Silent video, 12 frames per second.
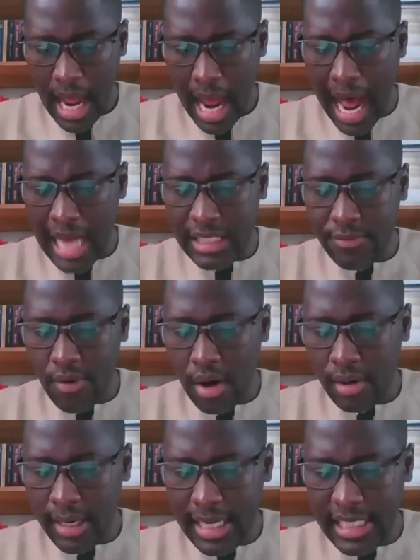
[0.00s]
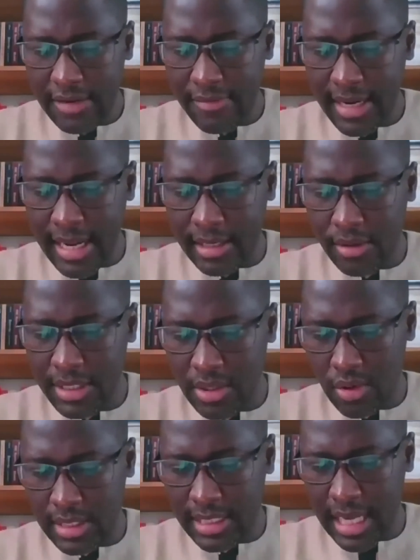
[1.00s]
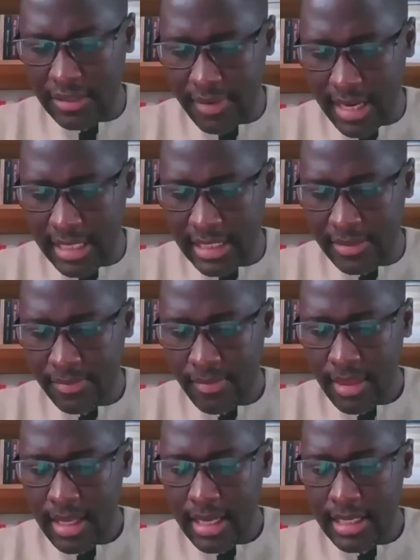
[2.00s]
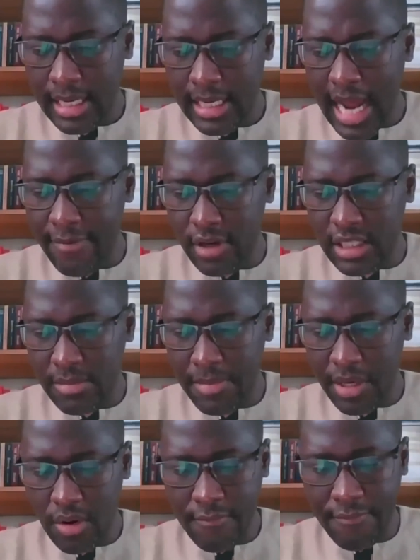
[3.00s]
As for regressive net resource transfers, the divorce between